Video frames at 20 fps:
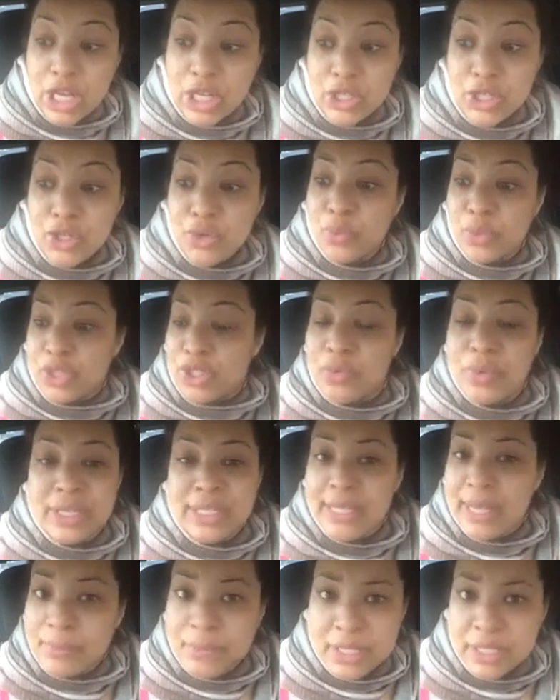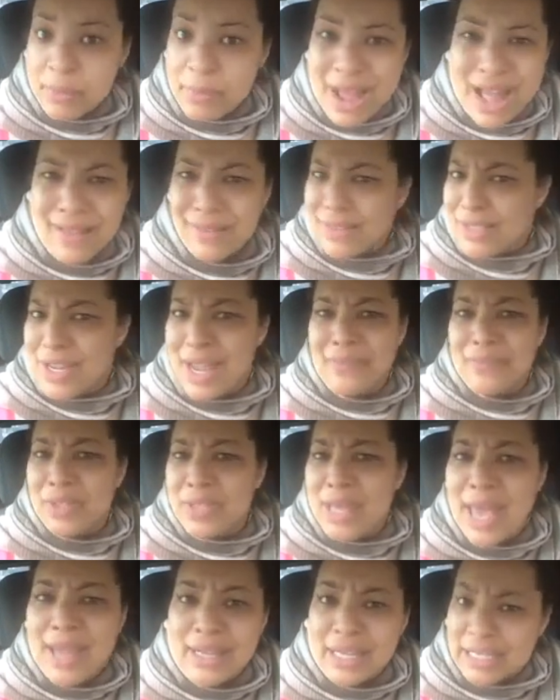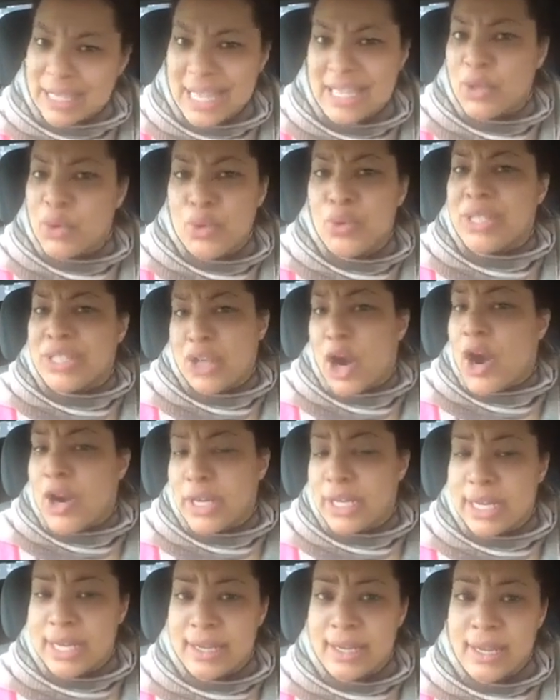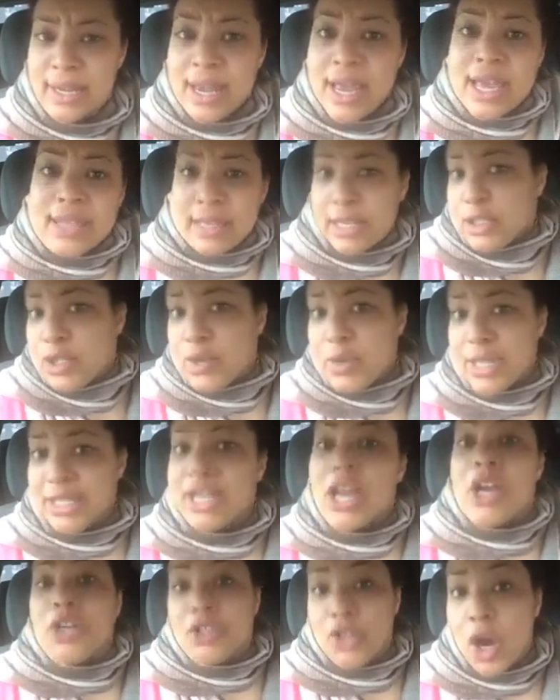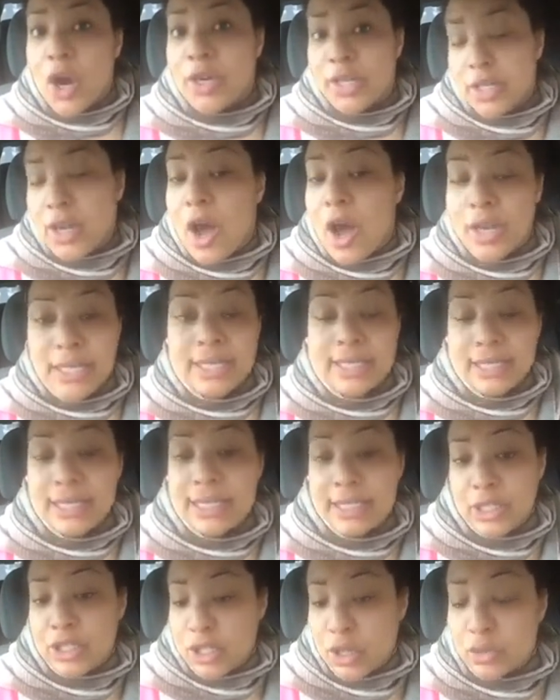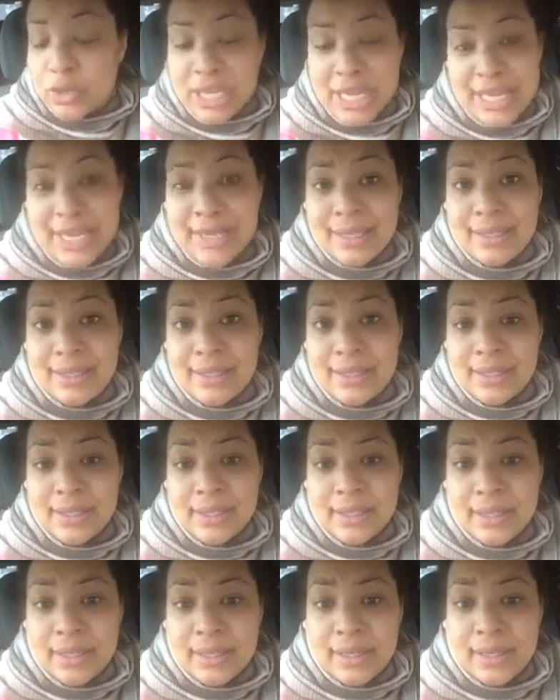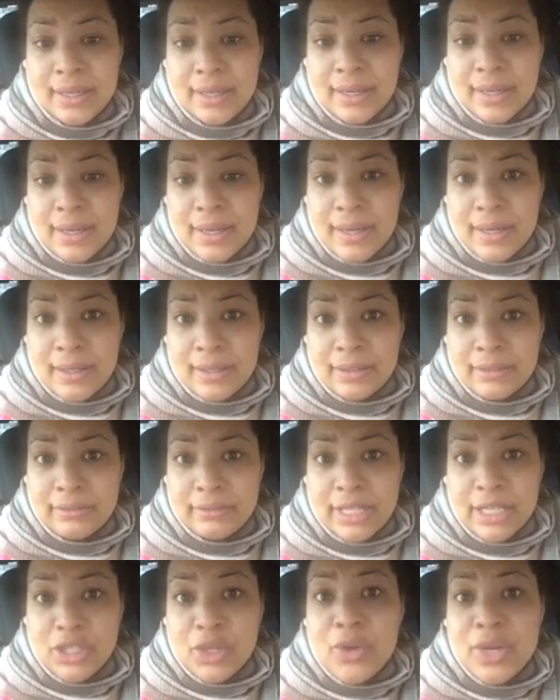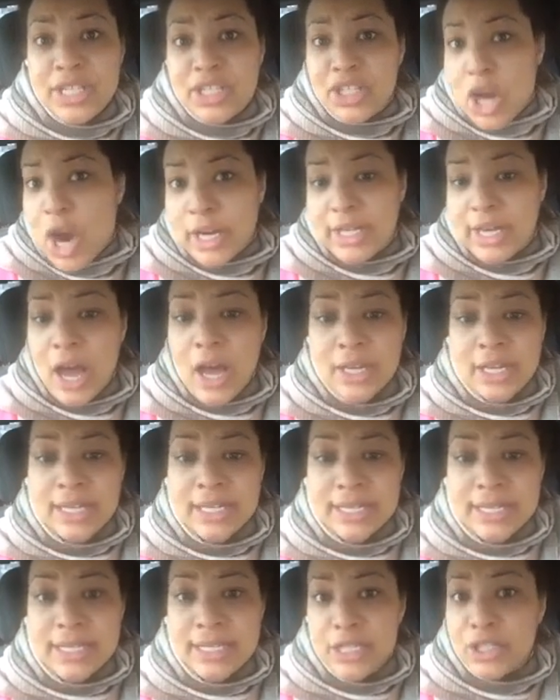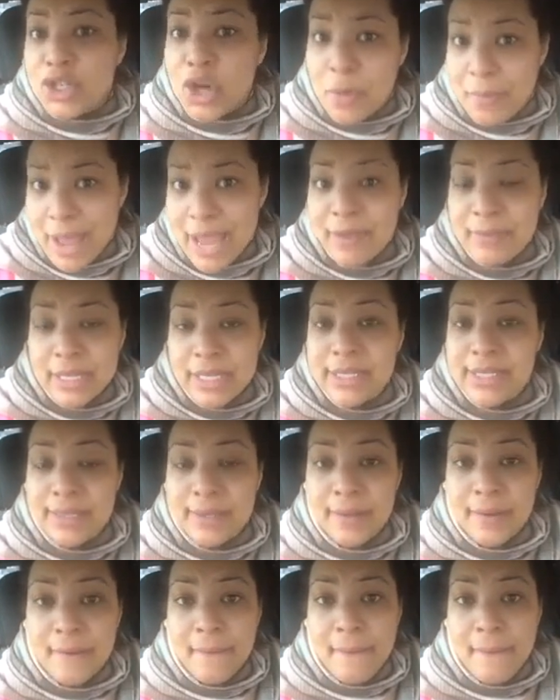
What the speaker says: Would you accept his apology after that? Because that's who he's targeting. That's who his target audience is your kids. That's who his target audience is your babies.